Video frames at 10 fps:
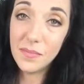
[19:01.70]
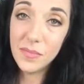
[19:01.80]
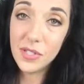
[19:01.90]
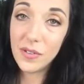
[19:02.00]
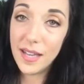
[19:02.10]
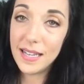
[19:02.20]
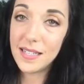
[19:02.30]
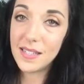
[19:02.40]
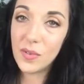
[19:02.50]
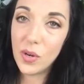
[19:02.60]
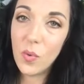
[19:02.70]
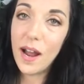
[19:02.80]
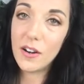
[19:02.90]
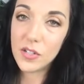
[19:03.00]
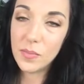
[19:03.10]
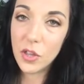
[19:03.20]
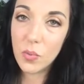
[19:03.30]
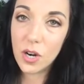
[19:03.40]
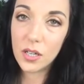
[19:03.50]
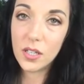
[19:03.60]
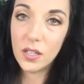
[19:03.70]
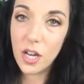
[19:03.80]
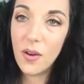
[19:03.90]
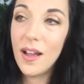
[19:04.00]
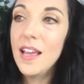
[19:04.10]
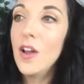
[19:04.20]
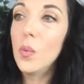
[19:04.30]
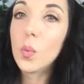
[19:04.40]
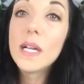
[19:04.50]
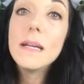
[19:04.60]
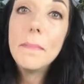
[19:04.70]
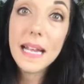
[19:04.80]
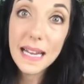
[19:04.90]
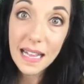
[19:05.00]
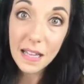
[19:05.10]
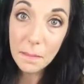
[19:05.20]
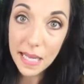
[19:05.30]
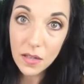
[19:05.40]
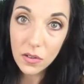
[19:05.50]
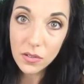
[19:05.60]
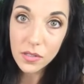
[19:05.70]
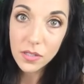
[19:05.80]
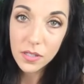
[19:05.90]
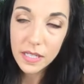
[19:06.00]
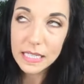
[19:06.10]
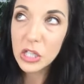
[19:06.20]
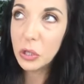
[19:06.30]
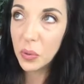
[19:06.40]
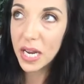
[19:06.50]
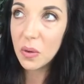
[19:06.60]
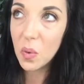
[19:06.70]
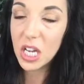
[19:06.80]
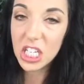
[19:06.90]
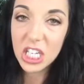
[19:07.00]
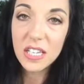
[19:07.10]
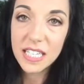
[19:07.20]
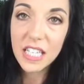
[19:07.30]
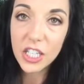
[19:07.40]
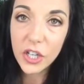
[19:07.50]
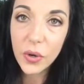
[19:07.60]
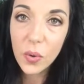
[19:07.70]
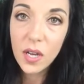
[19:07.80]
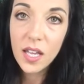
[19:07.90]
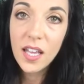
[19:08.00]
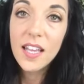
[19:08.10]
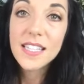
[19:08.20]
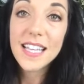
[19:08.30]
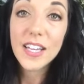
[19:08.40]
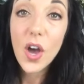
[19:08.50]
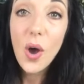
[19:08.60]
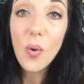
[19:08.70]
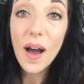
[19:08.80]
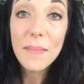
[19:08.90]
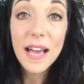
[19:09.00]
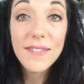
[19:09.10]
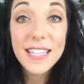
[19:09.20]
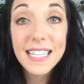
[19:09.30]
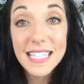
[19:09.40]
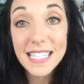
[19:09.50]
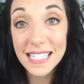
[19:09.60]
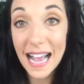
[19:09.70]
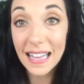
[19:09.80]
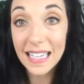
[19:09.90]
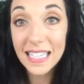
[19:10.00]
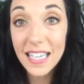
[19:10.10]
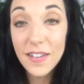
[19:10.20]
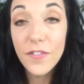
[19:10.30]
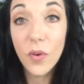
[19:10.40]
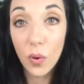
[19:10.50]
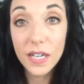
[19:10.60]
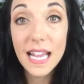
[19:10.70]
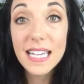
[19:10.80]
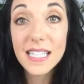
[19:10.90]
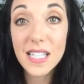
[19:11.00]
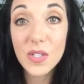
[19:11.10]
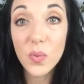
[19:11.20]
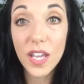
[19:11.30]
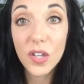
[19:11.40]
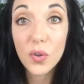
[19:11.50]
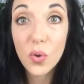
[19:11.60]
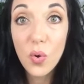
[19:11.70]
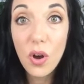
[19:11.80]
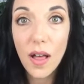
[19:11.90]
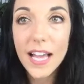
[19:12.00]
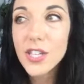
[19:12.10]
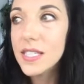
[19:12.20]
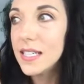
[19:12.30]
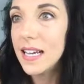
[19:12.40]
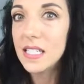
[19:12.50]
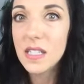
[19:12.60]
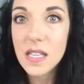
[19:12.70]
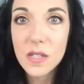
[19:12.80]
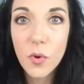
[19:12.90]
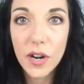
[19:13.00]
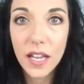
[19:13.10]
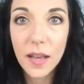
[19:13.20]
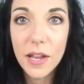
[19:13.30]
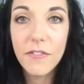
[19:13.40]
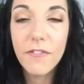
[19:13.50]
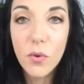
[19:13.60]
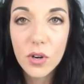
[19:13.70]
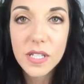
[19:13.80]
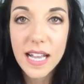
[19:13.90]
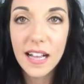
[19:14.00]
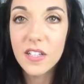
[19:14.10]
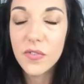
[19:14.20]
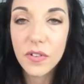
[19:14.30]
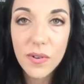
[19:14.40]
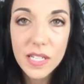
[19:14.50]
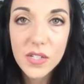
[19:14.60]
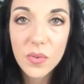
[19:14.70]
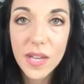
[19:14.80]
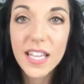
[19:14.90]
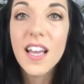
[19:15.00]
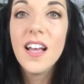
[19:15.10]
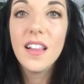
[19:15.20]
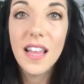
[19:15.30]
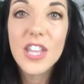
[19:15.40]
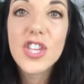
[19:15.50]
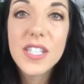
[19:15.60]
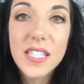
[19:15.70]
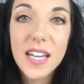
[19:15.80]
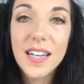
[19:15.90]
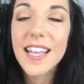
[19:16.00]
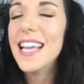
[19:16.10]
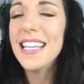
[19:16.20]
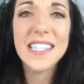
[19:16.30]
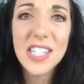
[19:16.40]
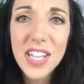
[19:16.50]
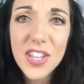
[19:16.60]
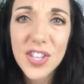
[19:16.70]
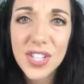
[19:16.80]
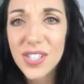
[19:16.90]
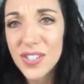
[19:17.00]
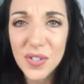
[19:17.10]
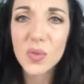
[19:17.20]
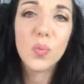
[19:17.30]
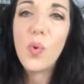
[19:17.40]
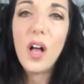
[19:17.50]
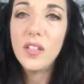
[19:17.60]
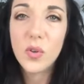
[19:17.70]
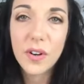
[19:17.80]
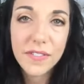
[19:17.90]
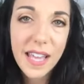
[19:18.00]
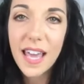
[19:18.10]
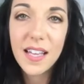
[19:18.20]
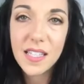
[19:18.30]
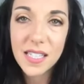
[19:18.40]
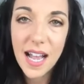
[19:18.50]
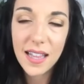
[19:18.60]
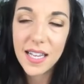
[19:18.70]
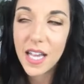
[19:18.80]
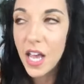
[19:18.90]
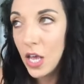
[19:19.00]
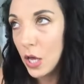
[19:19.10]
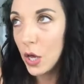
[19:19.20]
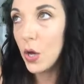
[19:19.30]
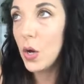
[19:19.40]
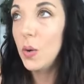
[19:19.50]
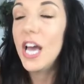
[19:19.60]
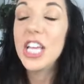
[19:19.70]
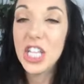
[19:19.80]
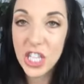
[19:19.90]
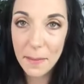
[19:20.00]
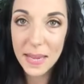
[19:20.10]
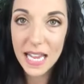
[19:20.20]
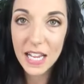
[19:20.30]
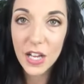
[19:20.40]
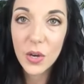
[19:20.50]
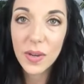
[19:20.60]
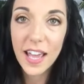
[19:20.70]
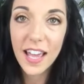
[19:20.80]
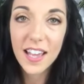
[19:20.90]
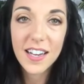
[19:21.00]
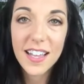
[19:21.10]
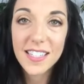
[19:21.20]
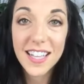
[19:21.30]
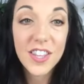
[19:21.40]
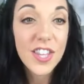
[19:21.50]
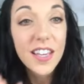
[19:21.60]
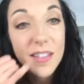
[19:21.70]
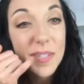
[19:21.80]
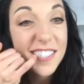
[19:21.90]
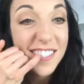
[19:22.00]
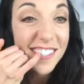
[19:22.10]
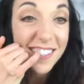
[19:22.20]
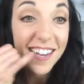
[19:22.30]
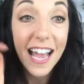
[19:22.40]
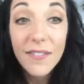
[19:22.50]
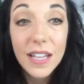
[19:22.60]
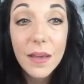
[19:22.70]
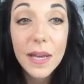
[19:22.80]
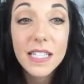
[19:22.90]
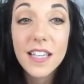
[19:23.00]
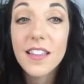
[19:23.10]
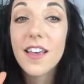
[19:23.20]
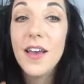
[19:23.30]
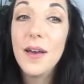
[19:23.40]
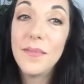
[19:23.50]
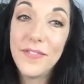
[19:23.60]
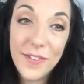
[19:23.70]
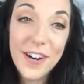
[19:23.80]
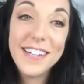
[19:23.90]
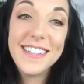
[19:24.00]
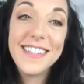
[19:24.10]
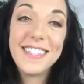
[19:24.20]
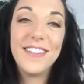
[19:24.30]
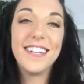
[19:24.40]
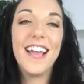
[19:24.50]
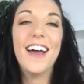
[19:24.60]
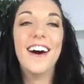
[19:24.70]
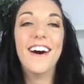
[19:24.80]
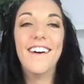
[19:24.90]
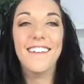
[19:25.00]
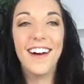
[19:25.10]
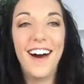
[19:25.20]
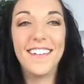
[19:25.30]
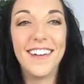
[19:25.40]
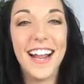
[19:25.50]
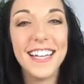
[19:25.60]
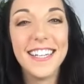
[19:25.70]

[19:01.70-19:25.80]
so that it doesn't require so much work, Repeating meals is a great one to do. It's like, oh, I'm having this salad 4 days this week. Cool. I just did that this morning. I made 4 salads for the rest of the week. Lunch is done. It's delicious. This is Waldorf kale salad. Oh, yummy. Okay. And I had to check and make sure I didn't have any in my teeth before I did this video. All right.